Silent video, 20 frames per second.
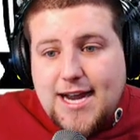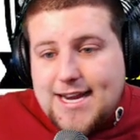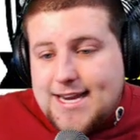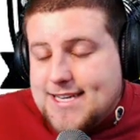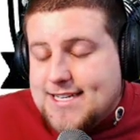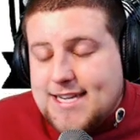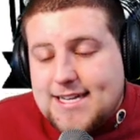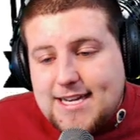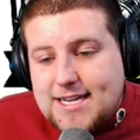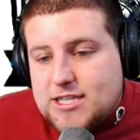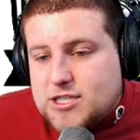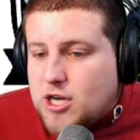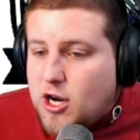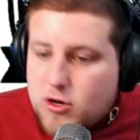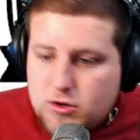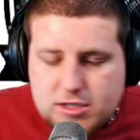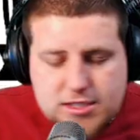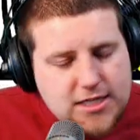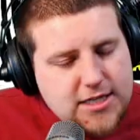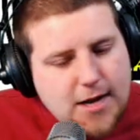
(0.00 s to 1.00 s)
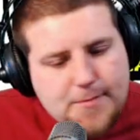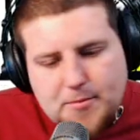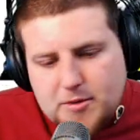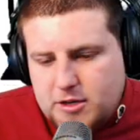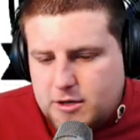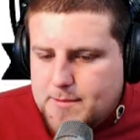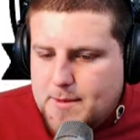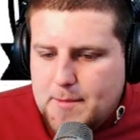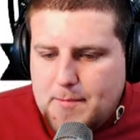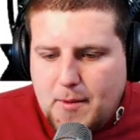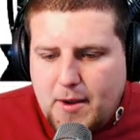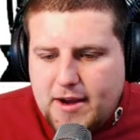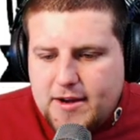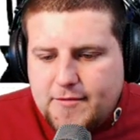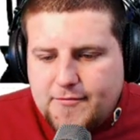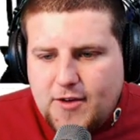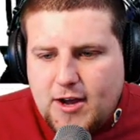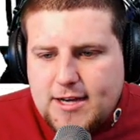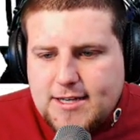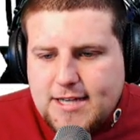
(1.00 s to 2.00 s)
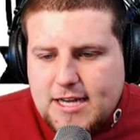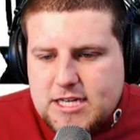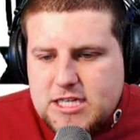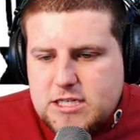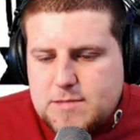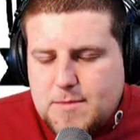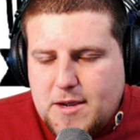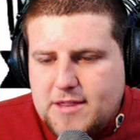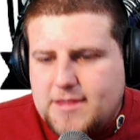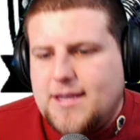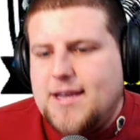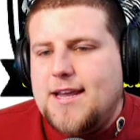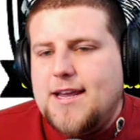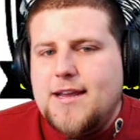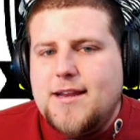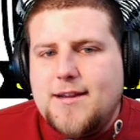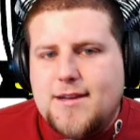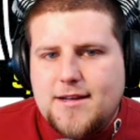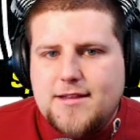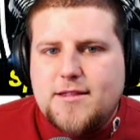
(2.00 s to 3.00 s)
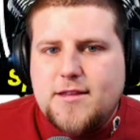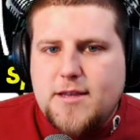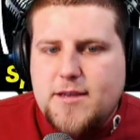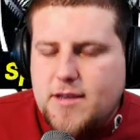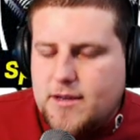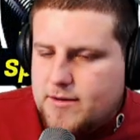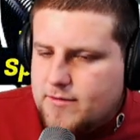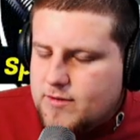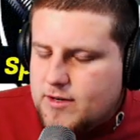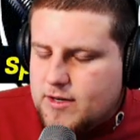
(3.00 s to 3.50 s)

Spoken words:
He did get toasted up a little bit by Devontae Smith in the